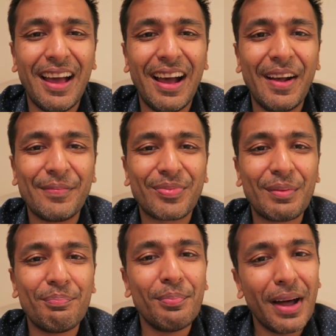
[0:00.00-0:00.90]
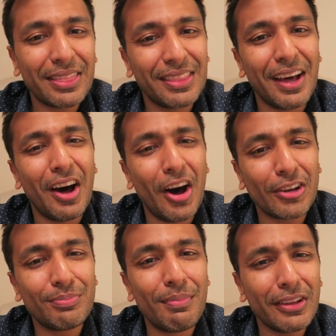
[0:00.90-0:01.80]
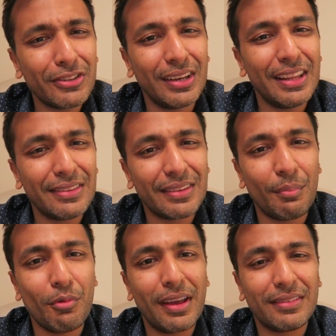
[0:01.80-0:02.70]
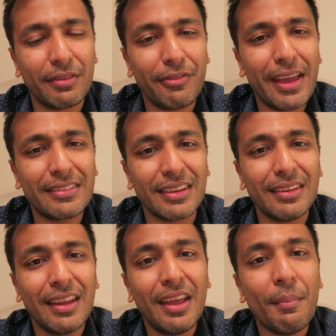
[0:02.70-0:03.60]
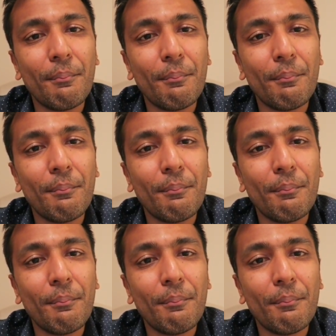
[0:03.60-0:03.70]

but the heart muscle in some way is affected,